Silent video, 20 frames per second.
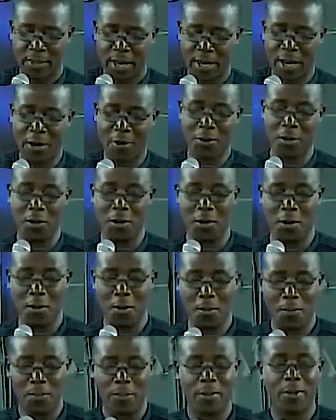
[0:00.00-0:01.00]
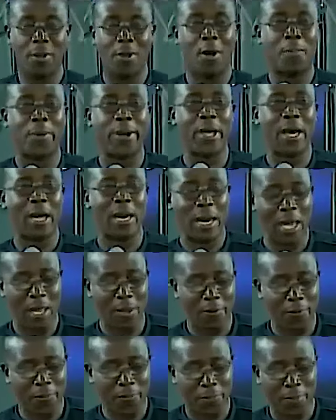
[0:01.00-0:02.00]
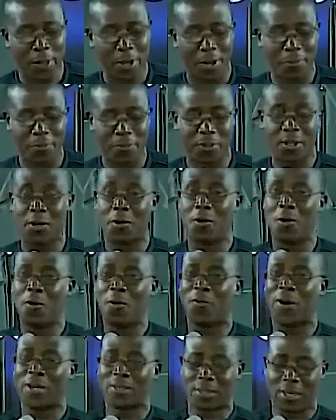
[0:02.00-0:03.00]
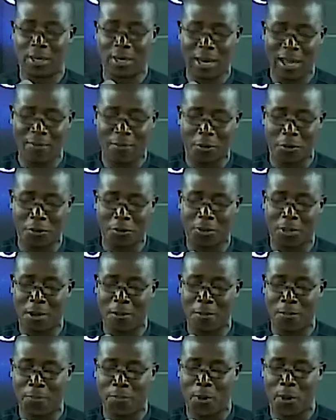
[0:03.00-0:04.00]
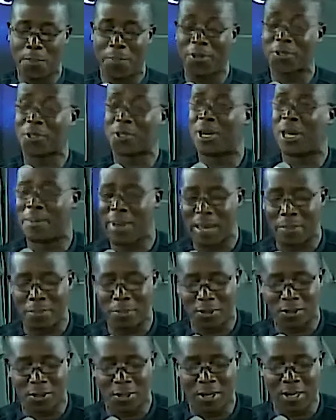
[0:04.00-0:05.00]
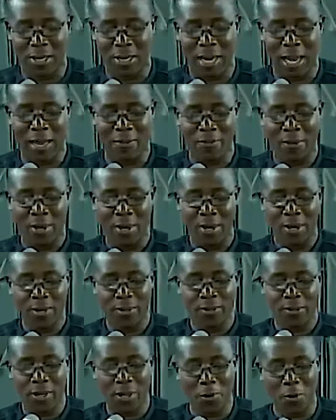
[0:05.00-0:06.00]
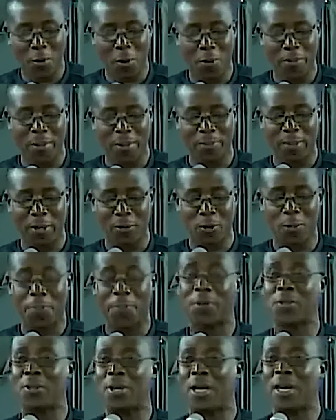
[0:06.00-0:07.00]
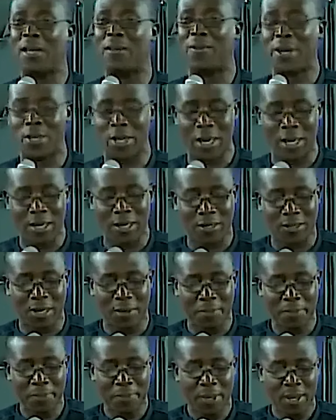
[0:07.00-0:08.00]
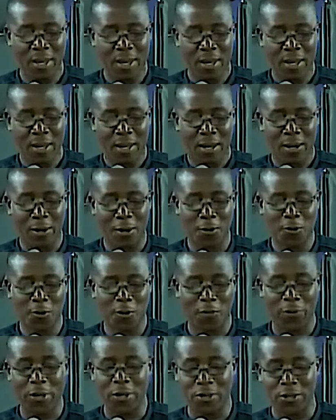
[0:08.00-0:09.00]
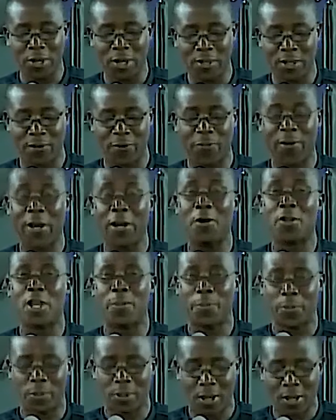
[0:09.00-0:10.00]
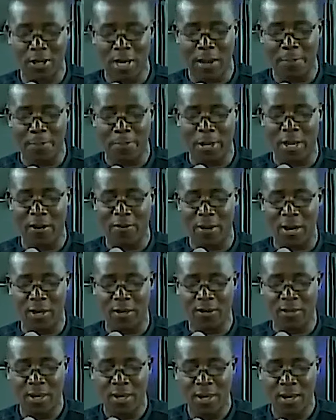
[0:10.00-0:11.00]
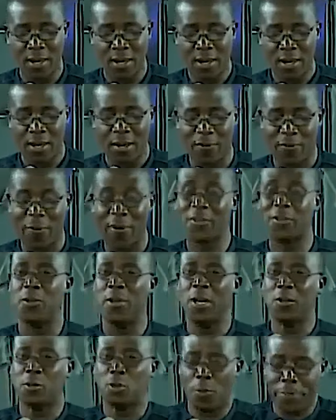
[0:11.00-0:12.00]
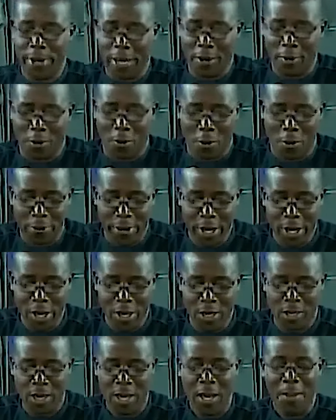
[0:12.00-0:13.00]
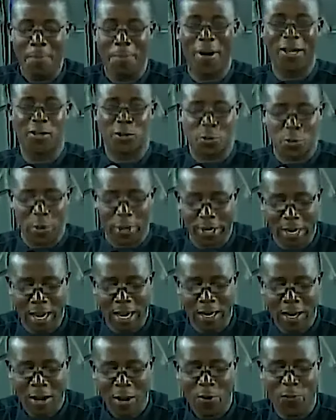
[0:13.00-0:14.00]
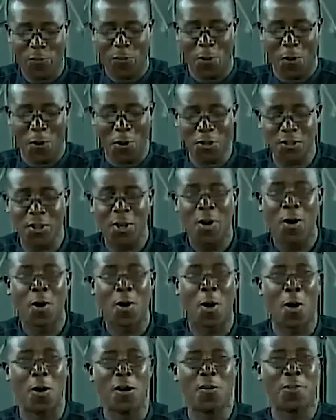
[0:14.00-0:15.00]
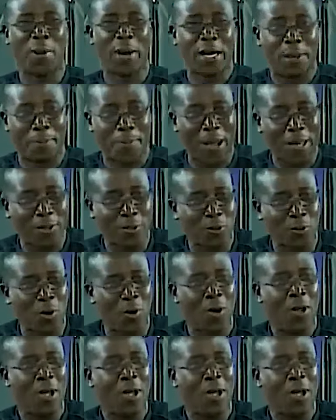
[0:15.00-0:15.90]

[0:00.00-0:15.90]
Now, do you know your prayer life becomes zero, fasting life goes down, poor personal Bible study life, zero commitment to personal evangelism, loss of interest in fellowship with other believers. In fact, you need to be encouraged, persuaded, forced, called by the pastor,